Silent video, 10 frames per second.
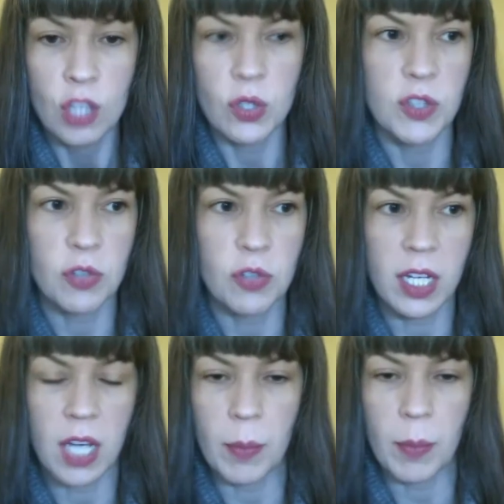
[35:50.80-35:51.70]
So if you drink
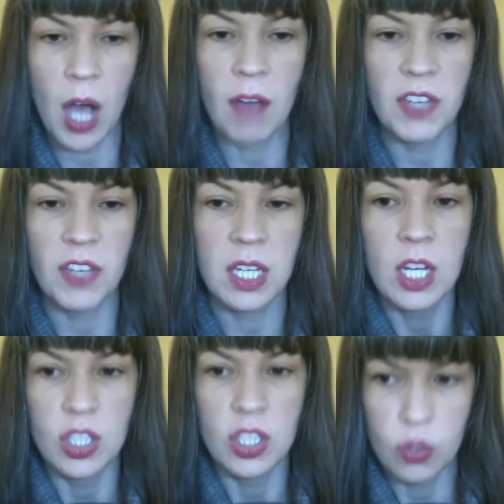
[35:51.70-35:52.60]
a cup of coffee,
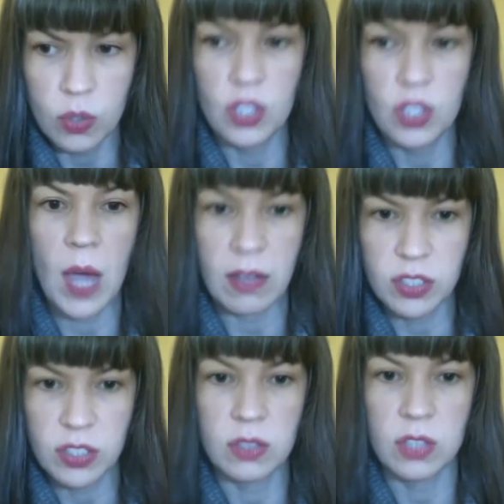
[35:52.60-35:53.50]
you you have
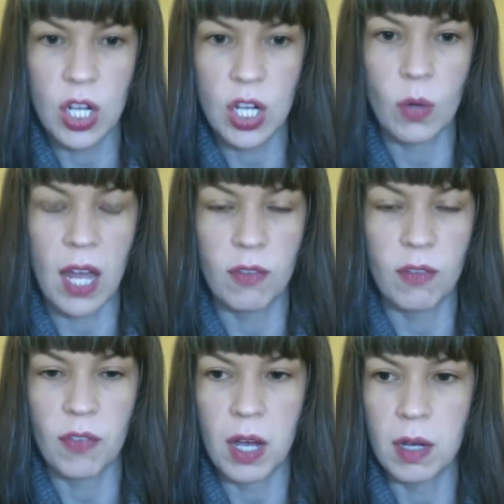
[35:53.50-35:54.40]
to, you know, kind of
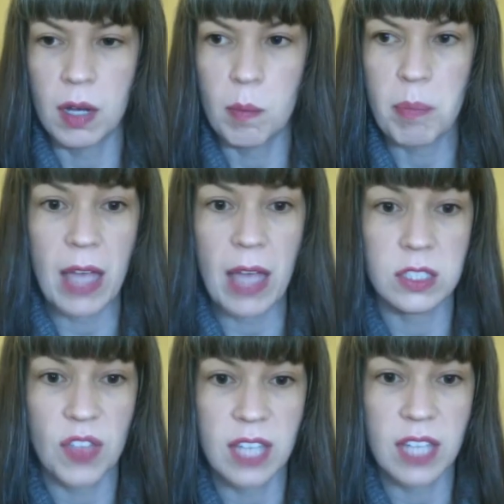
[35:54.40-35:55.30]
uh,
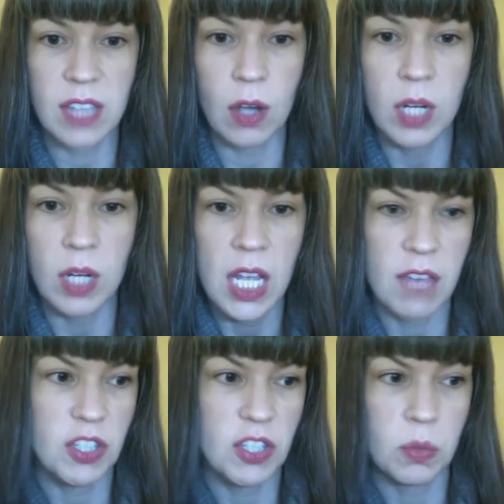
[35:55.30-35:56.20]
balance things out.
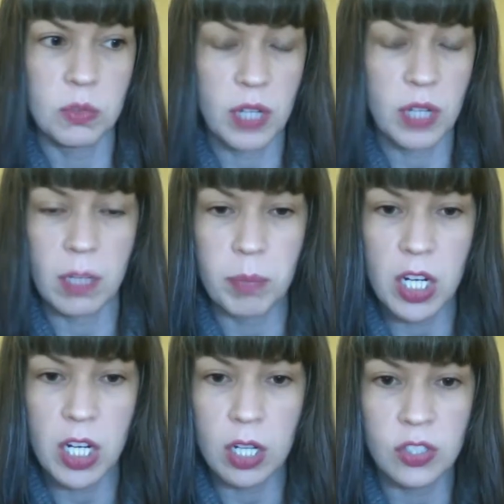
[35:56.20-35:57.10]
If you drink a
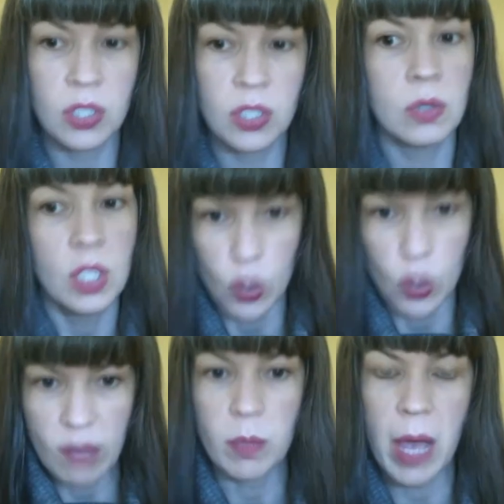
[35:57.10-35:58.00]
beer or two, you
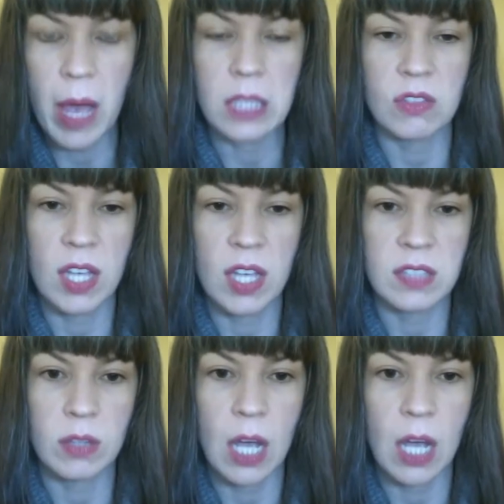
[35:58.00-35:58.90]
have to balance things
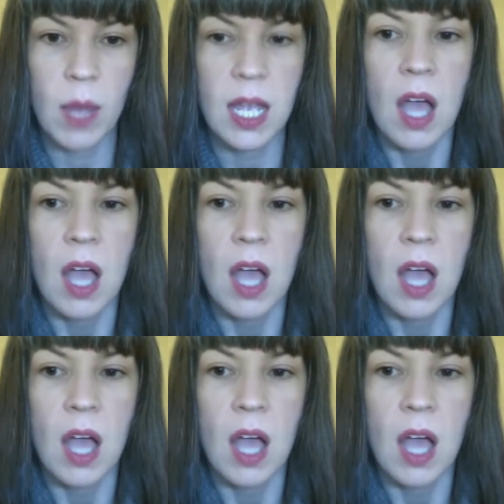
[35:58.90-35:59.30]
out that way.